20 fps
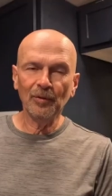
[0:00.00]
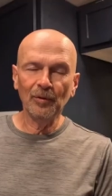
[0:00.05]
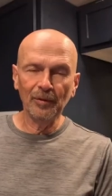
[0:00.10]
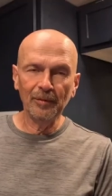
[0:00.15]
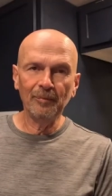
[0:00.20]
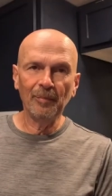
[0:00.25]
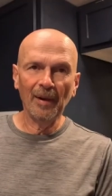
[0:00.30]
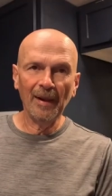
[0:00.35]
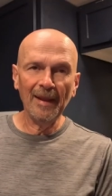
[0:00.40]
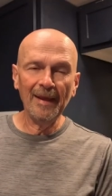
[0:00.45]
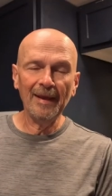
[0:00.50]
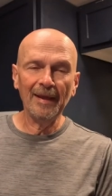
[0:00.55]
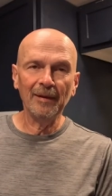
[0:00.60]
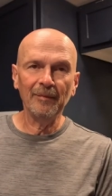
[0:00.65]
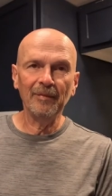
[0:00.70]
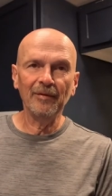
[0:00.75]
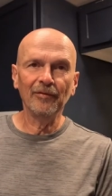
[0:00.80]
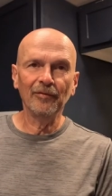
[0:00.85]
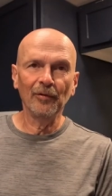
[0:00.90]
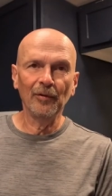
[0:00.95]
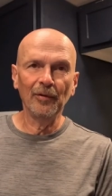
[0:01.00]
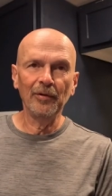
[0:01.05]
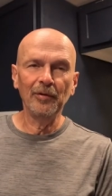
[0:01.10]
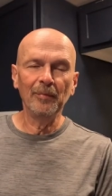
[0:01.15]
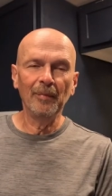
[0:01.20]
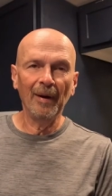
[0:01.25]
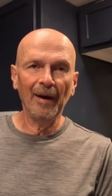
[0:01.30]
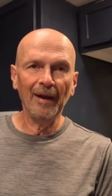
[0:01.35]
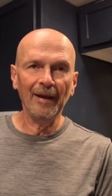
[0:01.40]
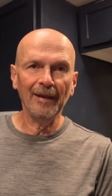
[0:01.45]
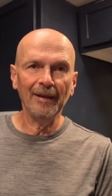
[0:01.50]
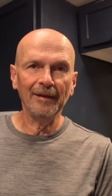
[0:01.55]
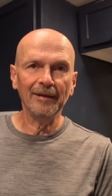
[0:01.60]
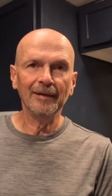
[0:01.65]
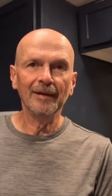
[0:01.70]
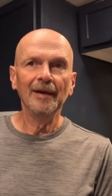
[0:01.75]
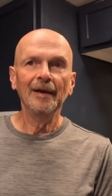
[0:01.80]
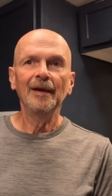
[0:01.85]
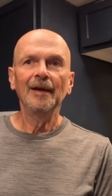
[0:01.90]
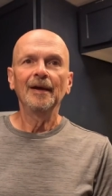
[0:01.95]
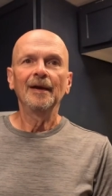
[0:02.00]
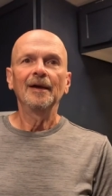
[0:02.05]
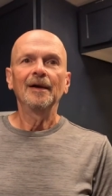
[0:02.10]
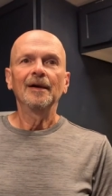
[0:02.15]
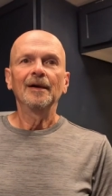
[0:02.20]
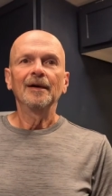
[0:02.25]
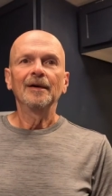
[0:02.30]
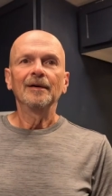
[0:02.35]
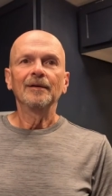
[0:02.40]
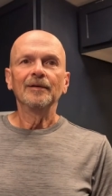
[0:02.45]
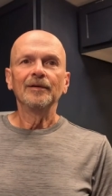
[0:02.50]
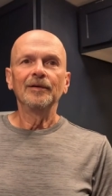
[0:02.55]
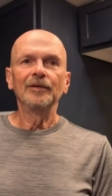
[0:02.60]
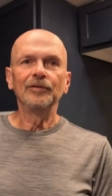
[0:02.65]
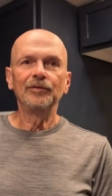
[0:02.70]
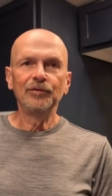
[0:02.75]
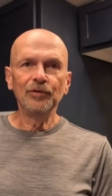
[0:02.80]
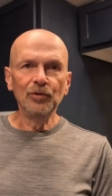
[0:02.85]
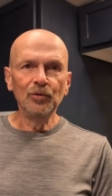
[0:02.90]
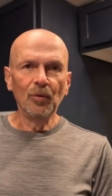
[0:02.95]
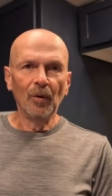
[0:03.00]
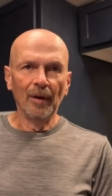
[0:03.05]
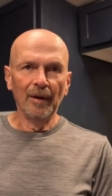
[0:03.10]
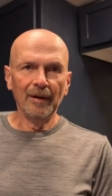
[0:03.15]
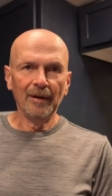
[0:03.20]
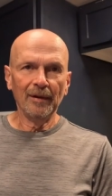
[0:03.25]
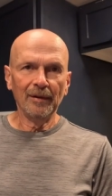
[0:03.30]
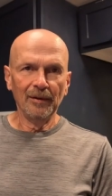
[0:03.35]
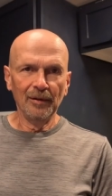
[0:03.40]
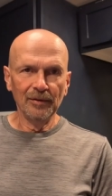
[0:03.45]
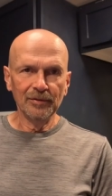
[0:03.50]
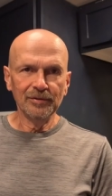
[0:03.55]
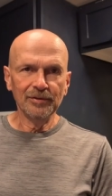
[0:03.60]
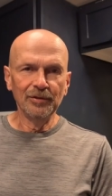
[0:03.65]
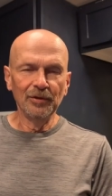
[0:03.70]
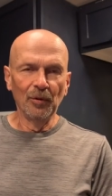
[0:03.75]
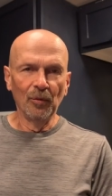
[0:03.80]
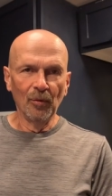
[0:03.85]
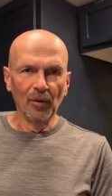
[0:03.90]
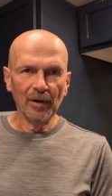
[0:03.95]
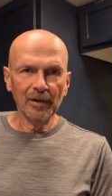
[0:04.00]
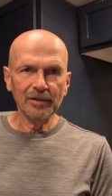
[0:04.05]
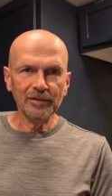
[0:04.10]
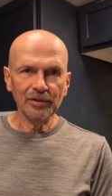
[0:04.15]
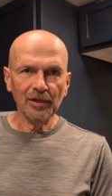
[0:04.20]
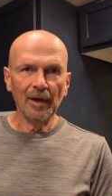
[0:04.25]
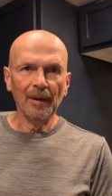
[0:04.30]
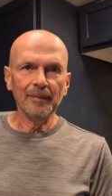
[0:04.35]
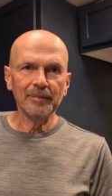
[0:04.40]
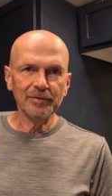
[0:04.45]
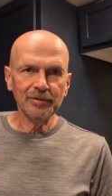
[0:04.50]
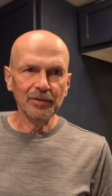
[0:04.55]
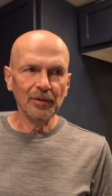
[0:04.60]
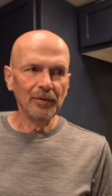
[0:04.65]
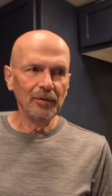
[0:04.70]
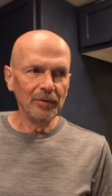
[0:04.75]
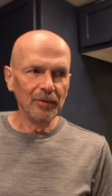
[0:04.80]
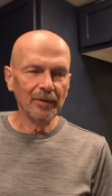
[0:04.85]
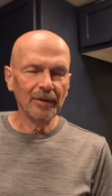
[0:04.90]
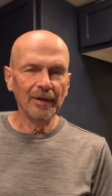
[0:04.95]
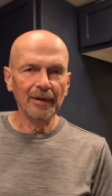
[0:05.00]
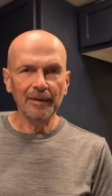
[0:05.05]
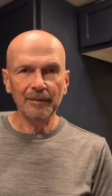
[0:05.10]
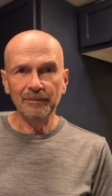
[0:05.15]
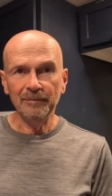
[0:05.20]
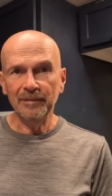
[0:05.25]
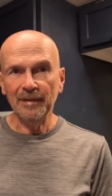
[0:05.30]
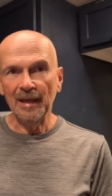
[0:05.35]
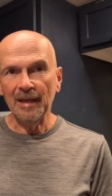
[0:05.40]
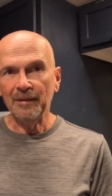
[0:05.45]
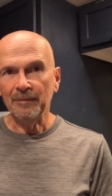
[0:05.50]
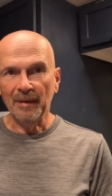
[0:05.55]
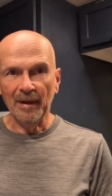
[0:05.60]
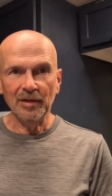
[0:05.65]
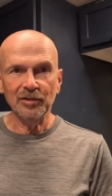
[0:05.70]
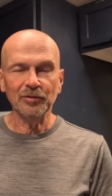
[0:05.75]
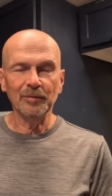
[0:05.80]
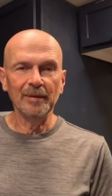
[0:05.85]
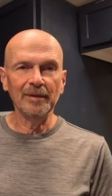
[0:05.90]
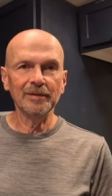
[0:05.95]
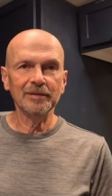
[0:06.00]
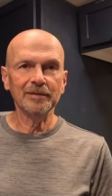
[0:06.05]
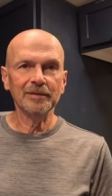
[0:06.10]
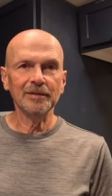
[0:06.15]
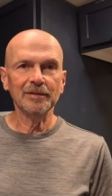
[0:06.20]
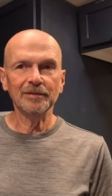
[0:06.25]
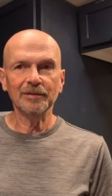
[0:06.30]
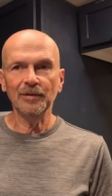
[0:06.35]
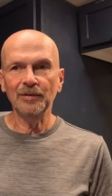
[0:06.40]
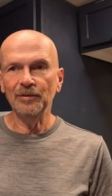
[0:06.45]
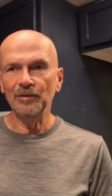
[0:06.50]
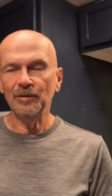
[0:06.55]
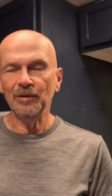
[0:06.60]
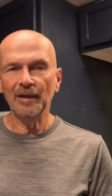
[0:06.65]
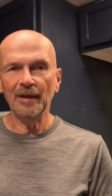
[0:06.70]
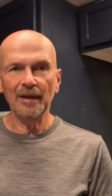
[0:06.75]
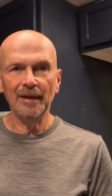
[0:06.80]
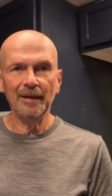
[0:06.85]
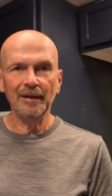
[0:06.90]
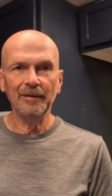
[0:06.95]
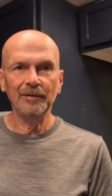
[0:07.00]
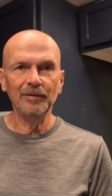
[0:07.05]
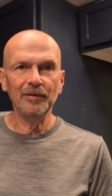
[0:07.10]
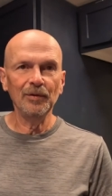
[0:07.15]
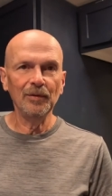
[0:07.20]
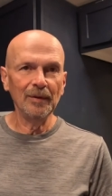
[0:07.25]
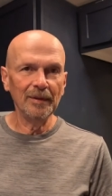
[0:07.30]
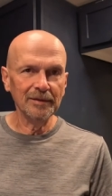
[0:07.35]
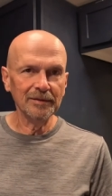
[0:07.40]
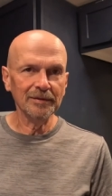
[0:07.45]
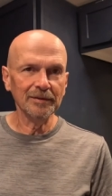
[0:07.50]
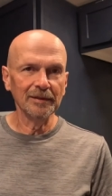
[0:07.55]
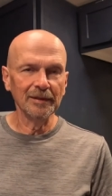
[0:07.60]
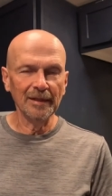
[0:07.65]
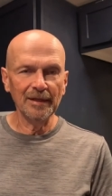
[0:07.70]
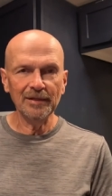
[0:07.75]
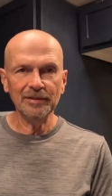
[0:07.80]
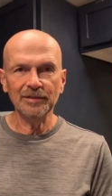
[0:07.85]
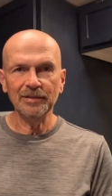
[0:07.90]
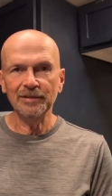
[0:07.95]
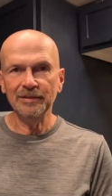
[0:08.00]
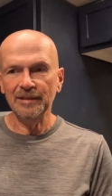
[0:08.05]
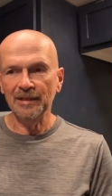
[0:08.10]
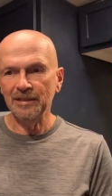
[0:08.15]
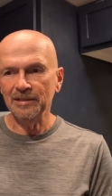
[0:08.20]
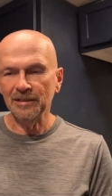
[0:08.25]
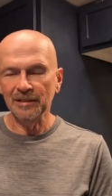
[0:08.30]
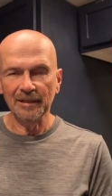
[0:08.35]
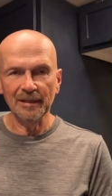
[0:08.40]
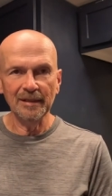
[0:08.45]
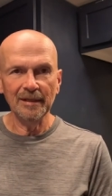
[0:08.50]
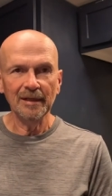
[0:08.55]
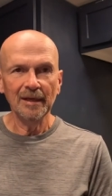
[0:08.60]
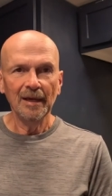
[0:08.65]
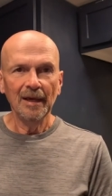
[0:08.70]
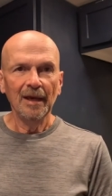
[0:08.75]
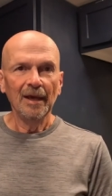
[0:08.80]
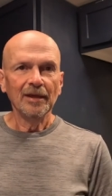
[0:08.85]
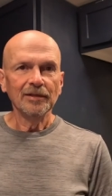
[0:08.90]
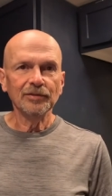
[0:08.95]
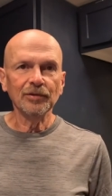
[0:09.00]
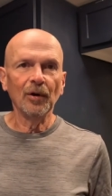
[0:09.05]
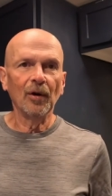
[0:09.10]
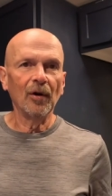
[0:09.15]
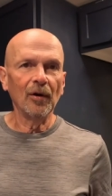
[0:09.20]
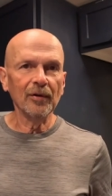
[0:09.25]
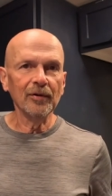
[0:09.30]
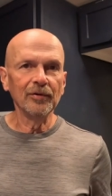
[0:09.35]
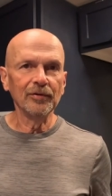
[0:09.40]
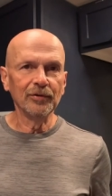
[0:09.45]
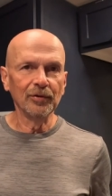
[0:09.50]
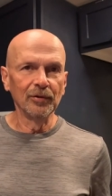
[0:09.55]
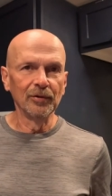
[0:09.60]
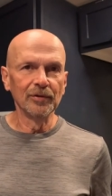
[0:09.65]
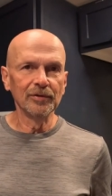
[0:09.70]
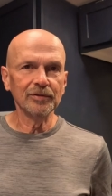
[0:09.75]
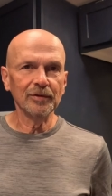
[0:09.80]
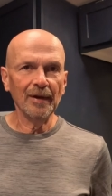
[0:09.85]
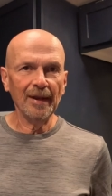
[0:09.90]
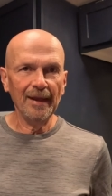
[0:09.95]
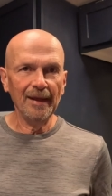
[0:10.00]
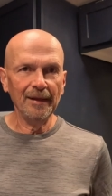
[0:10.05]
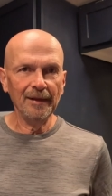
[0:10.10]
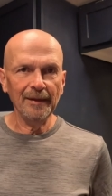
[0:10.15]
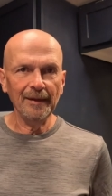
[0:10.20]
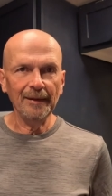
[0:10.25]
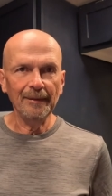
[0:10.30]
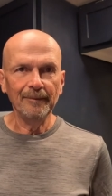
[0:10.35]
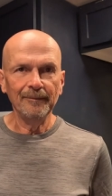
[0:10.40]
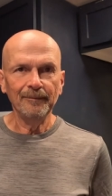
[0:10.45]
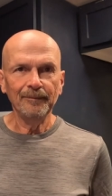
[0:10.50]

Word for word: good plan before you buy it. You do want it close to your workshop so you can take measurements, so you can do installations easily, so all your tools are handy.